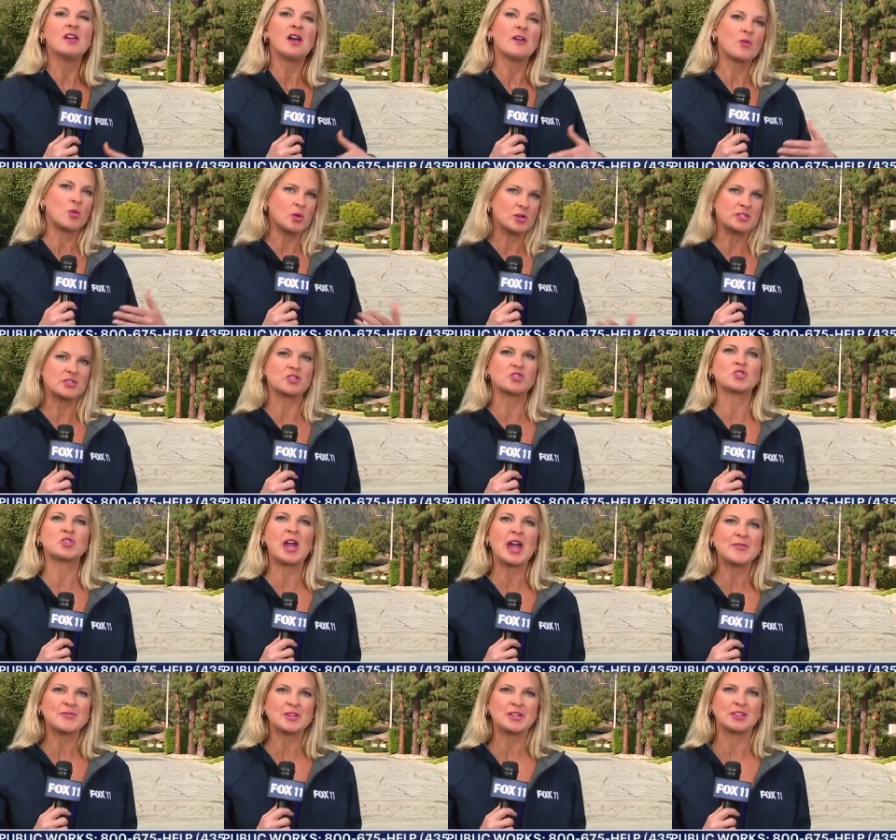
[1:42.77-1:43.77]
of course, the
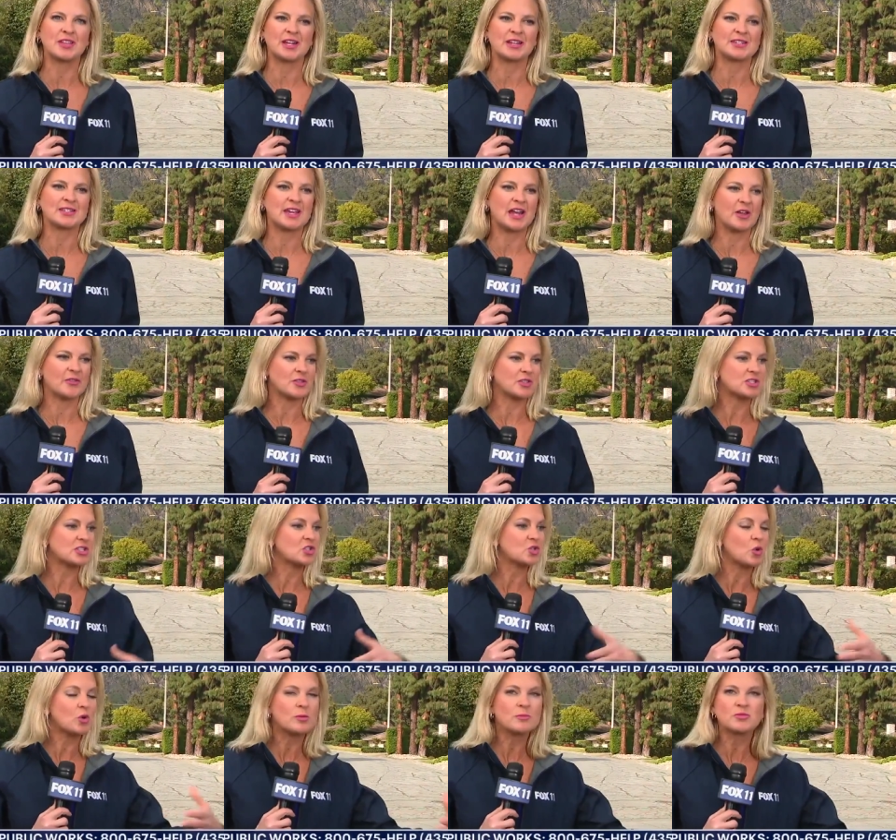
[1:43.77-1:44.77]
traffic lights out, the
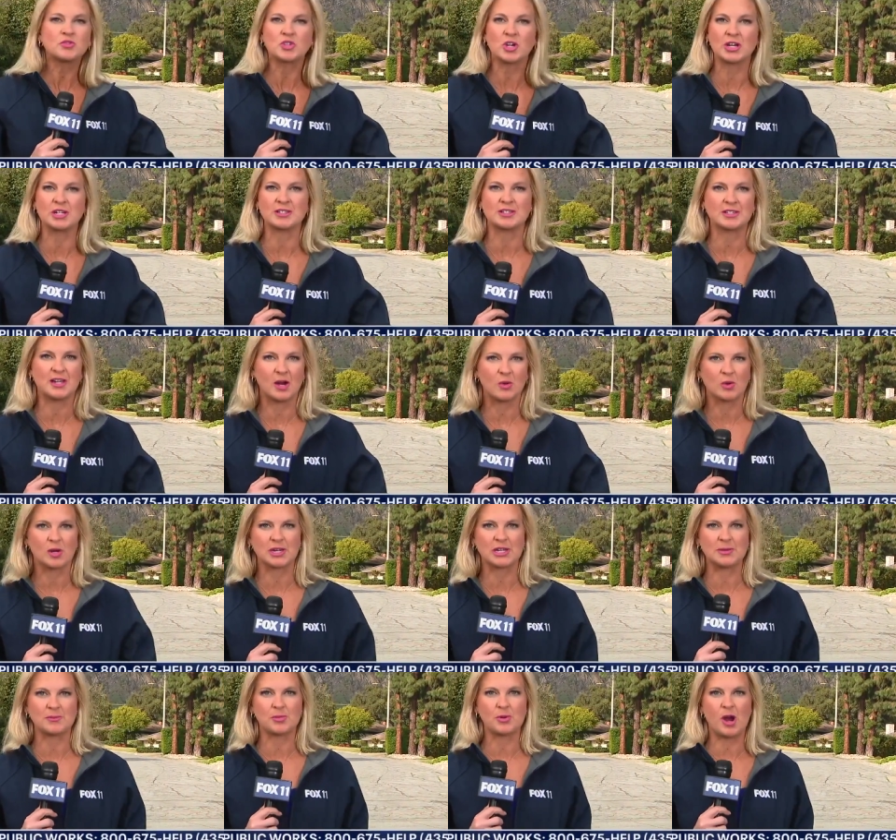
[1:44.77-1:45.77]
storm drains not
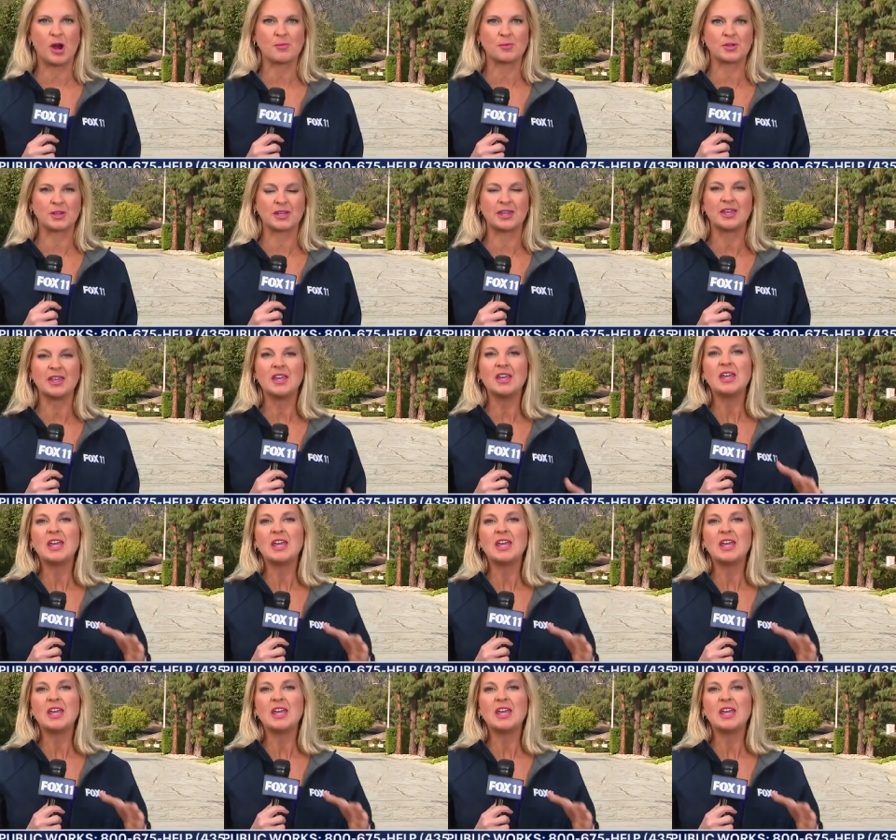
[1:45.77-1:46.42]
working properly.